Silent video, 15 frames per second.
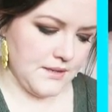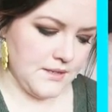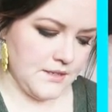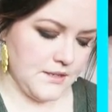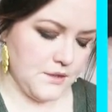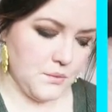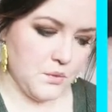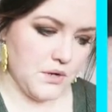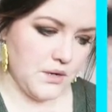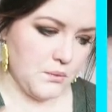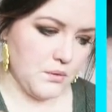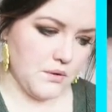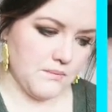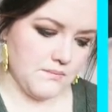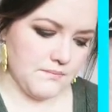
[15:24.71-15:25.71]
I don't know what I
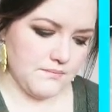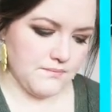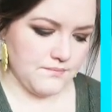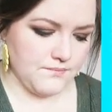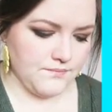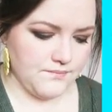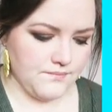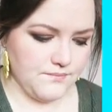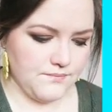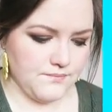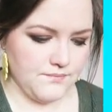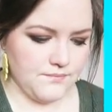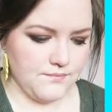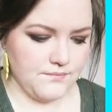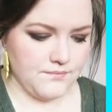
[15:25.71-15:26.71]
want
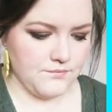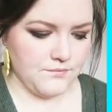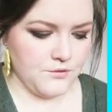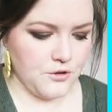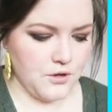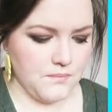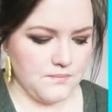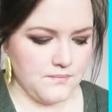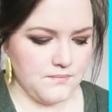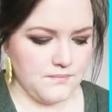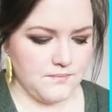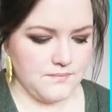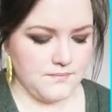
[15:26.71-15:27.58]
from